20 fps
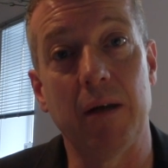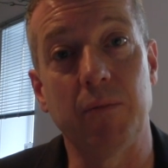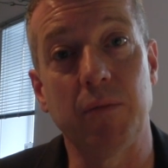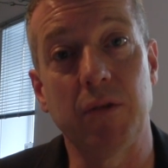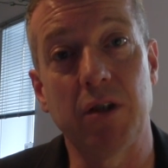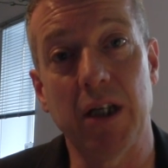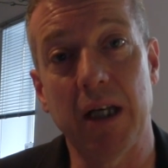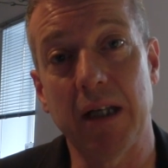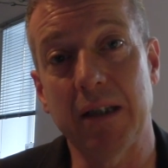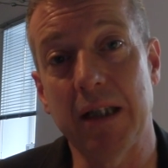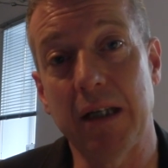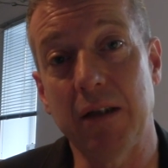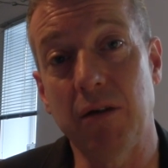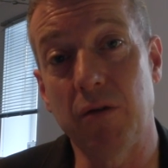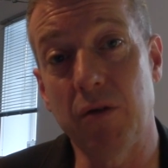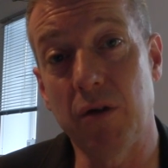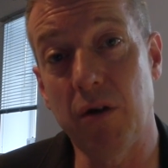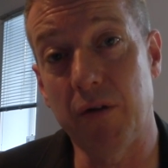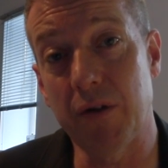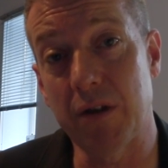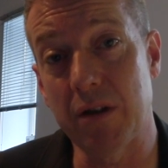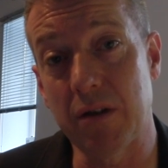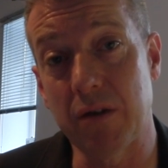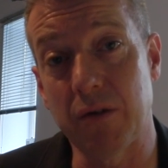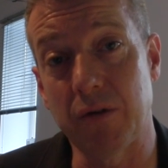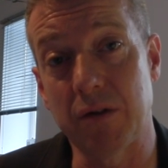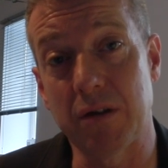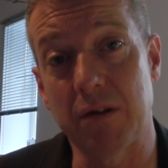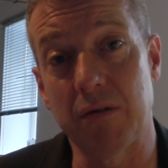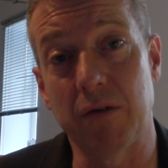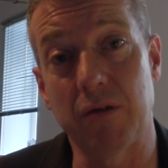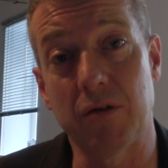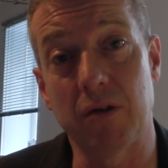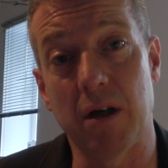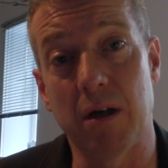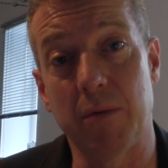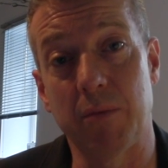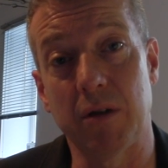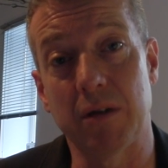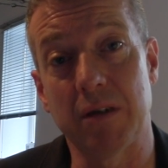Check that you're not the source of the
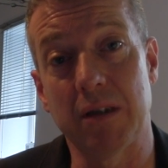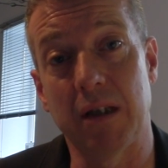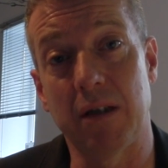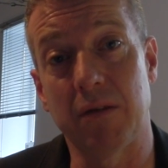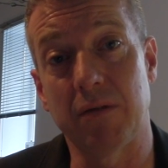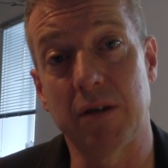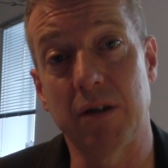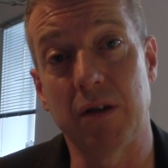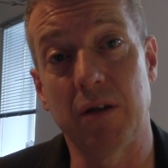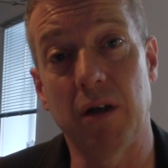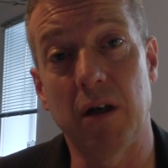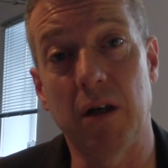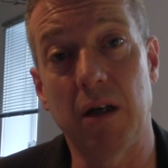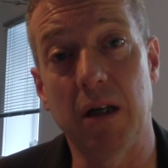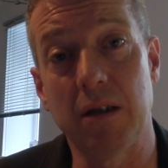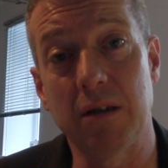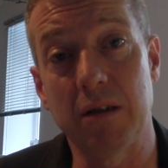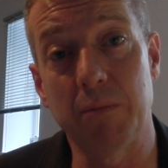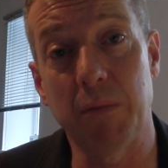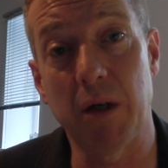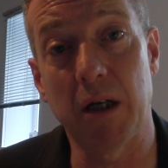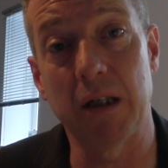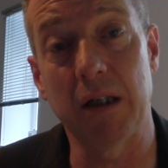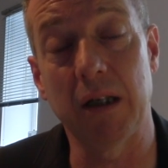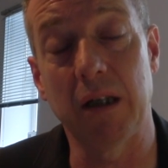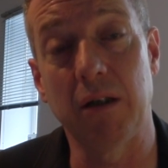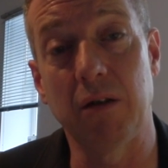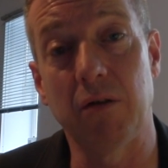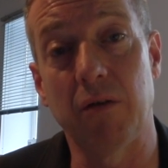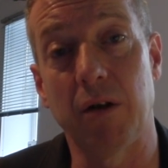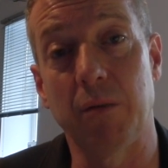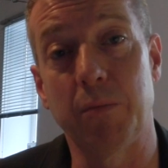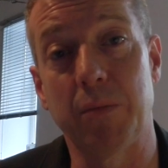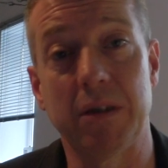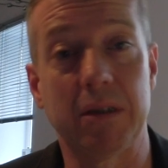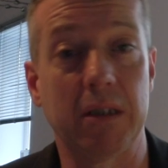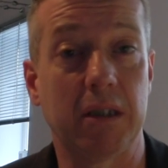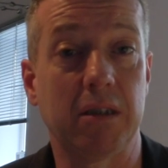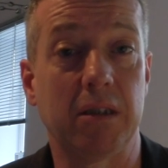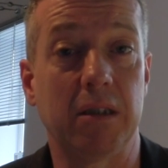drama yourself, so you're not undermining your own
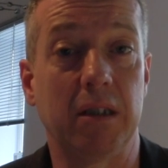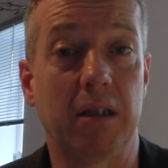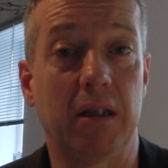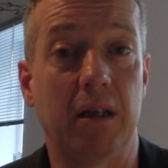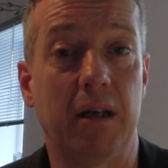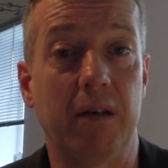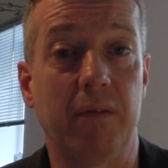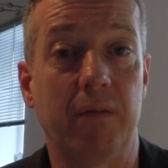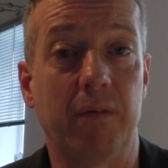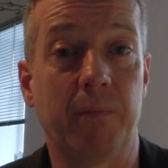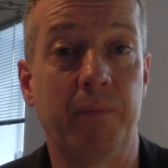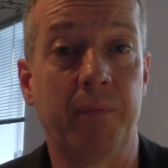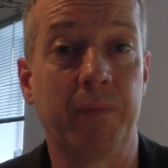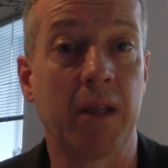position in life.